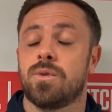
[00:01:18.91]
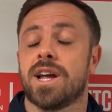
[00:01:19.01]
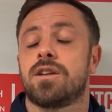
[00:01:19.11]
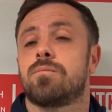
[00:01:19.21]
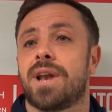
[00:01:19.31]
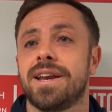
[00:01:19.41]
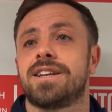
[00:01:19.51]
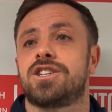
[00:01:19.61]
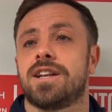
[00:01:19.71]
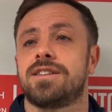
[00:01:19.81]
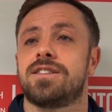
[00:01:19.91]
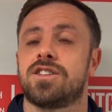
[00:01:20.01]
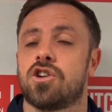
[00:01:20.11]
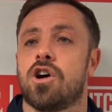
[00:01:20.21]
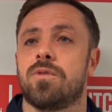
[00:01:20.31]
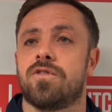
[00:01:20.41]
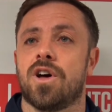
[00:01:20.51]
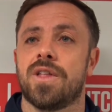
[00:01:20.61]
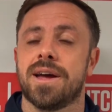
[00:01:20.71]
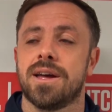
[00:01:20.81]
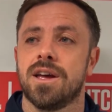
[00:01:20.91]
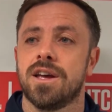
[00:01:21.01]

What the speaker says: we had plenty of chances to score before that.